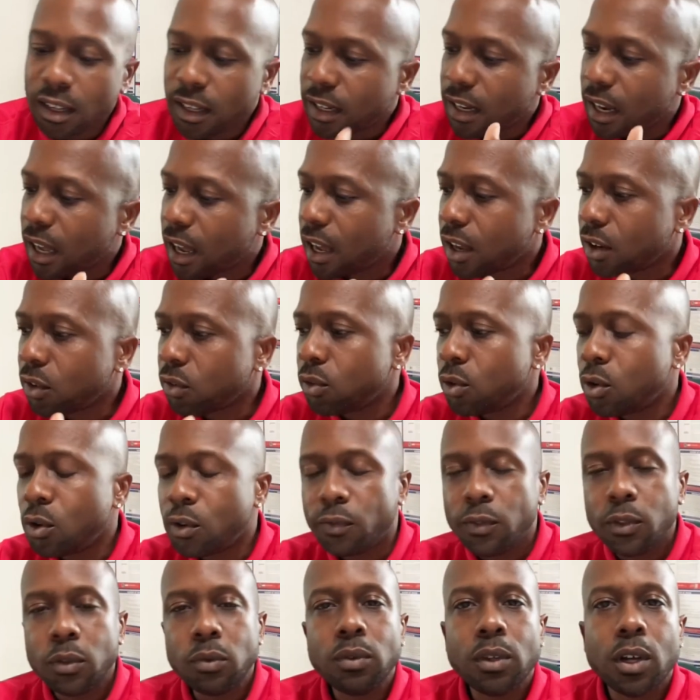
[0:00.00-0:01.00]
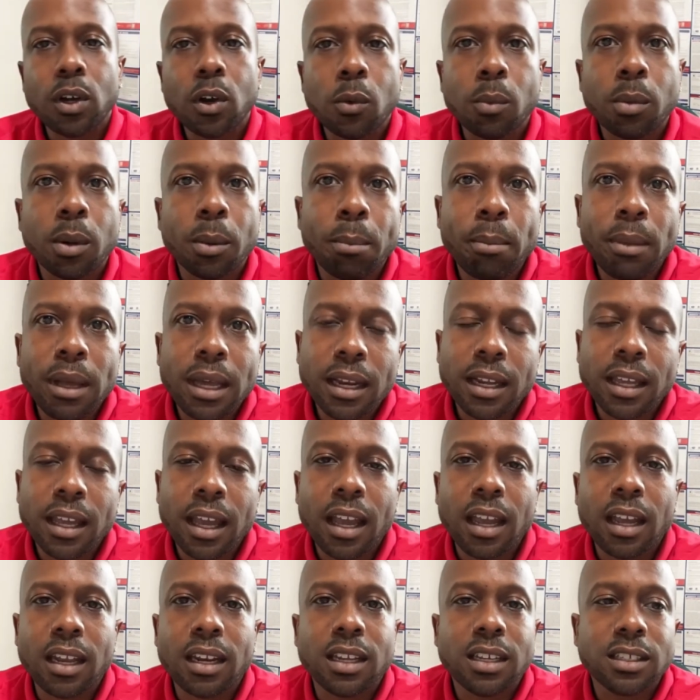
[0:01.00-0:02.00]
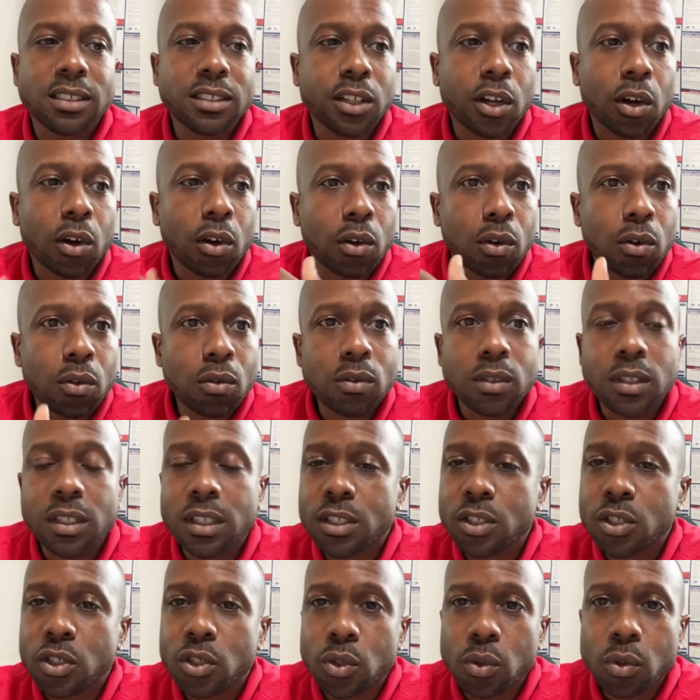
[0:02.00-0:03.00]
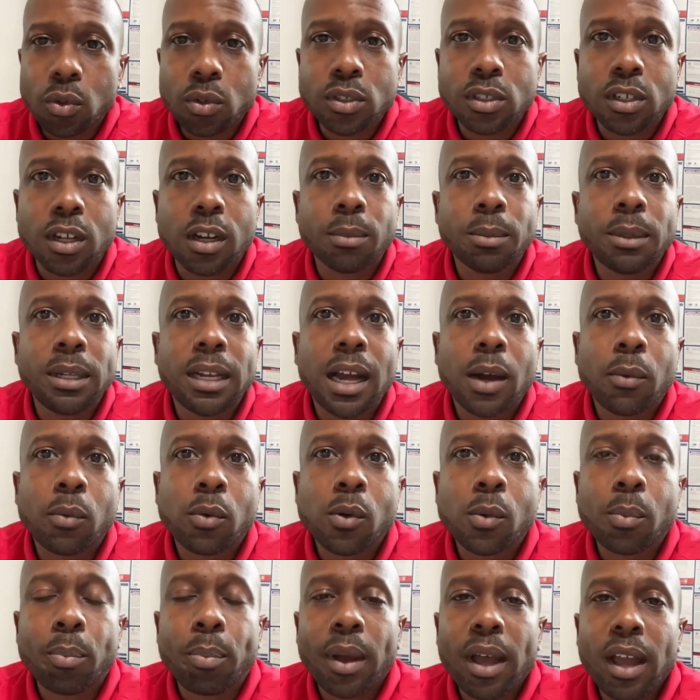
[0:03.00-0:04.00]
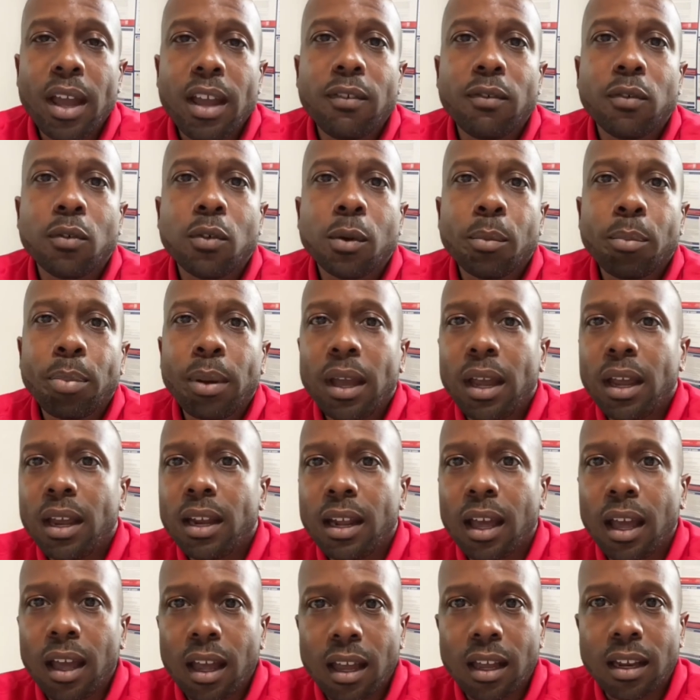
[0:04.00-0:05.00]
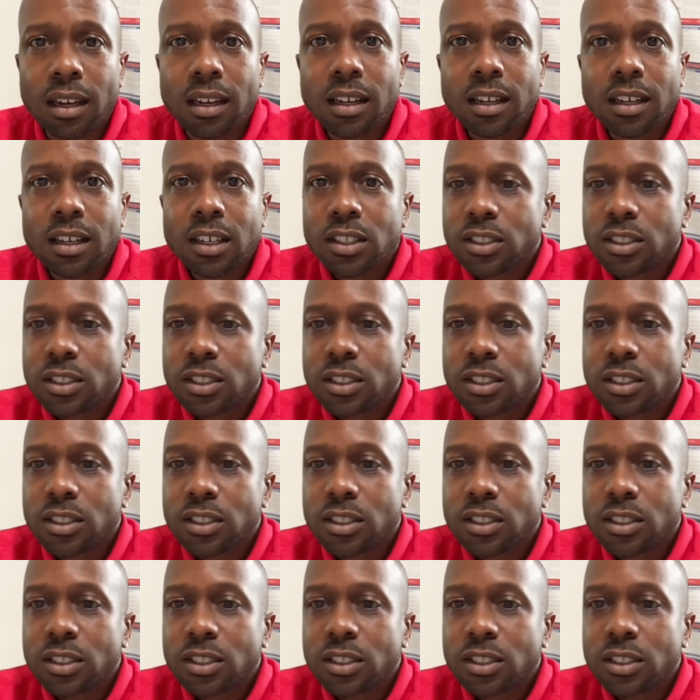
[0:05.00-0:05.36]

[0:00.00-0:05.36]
Now, I don't know if you know, but Medicaid is the only insurance company that will pay for a paid aid.